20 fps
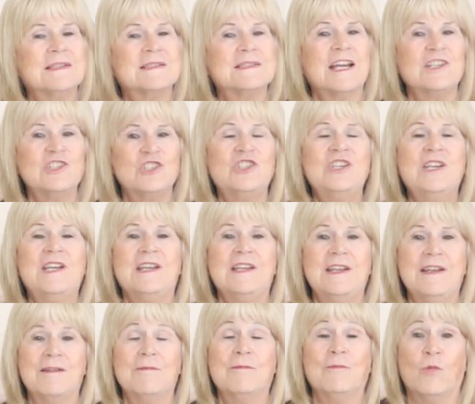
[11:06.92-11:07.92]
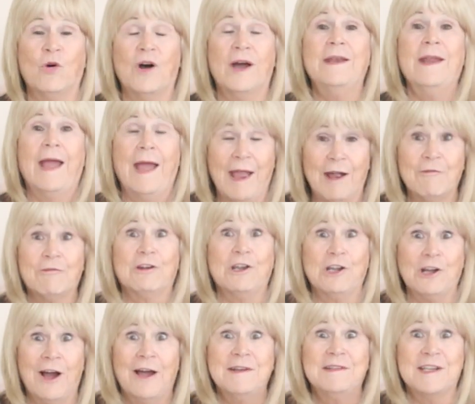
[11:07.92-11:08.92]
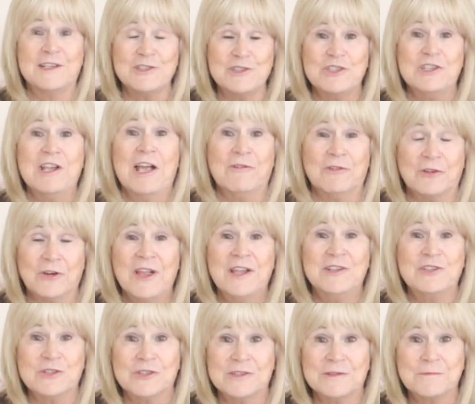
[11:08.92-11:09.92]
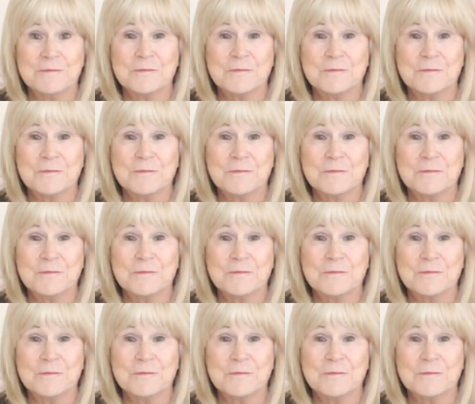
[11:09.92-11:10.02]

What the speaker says: is that she won every contest she ever entered.